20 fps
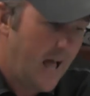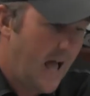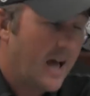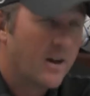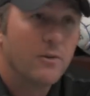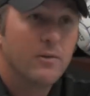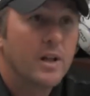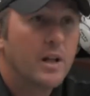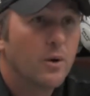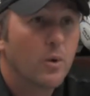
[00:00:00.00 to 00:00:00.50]

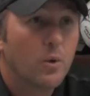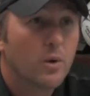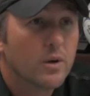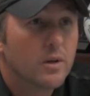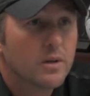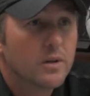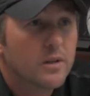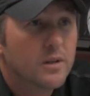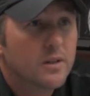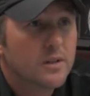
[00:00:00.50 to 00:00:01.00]
out of that
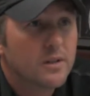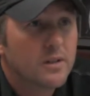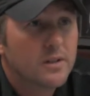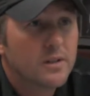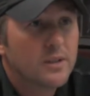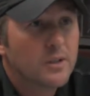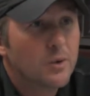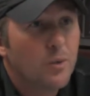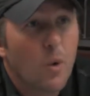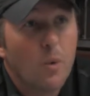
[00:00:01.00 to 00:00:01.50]
order,
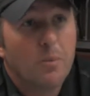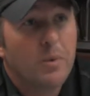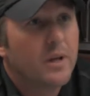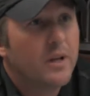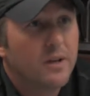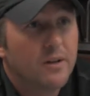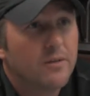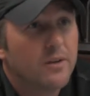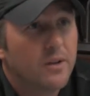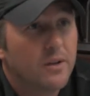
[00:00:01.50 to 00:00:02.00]
you won't be
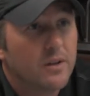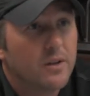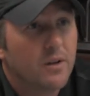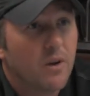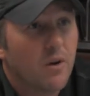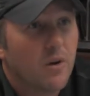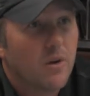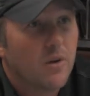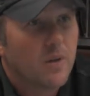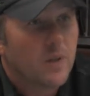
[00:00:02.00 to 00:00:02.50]
here very
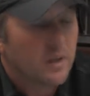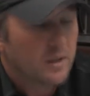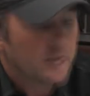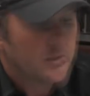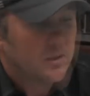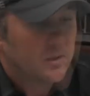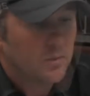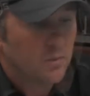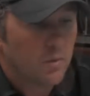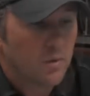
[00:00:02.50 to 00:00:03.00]
long.
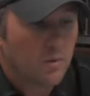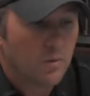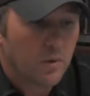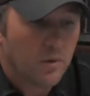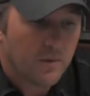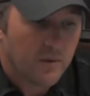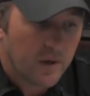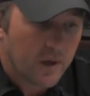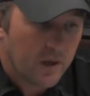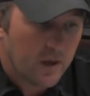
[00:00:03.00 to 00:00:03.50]

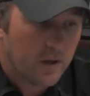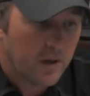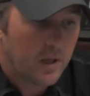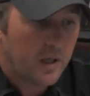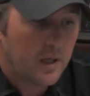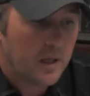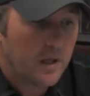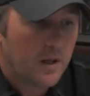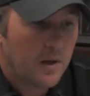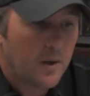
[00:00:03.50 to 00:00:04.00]
We're
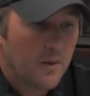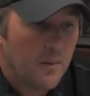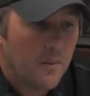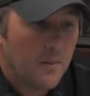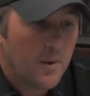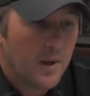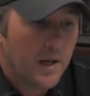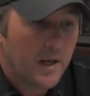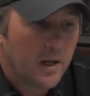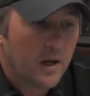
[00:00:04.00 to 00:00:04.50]
very
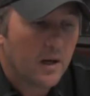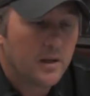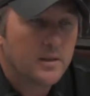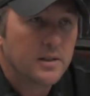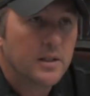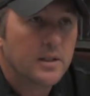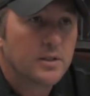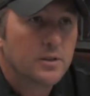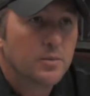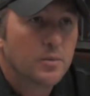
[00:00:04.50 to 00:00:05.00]
big
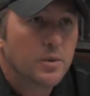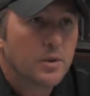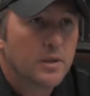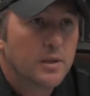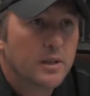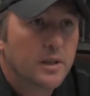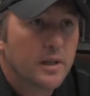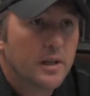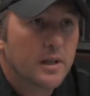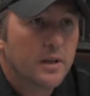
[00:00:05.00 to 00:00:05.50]
on
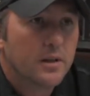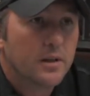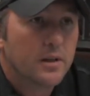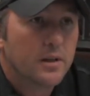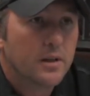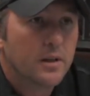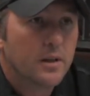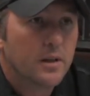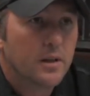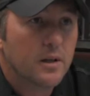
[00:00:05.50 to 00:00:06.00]
discipline here,
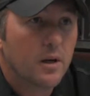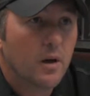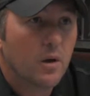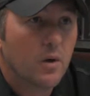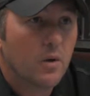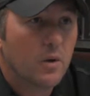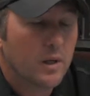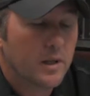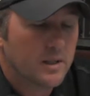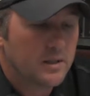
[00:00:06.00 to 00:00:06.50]
you
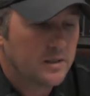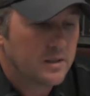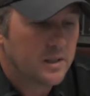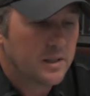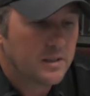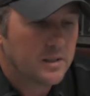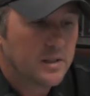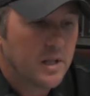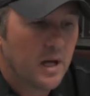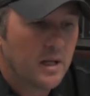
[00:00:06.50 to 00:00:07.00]
know, and
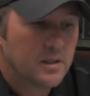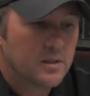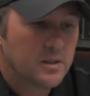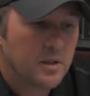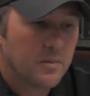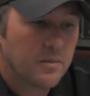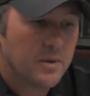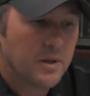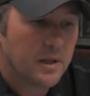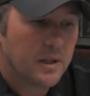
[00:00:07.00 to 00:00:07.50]
it's not
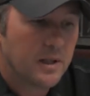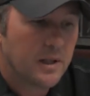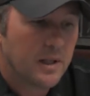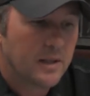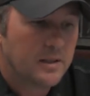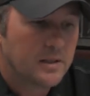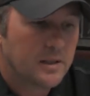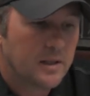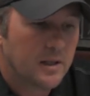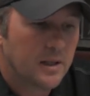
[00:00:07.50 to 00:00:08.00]
something
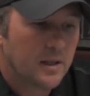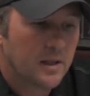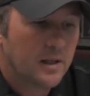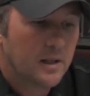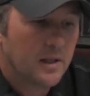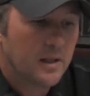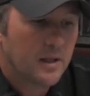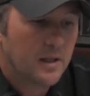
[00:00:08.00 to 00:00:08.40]
that,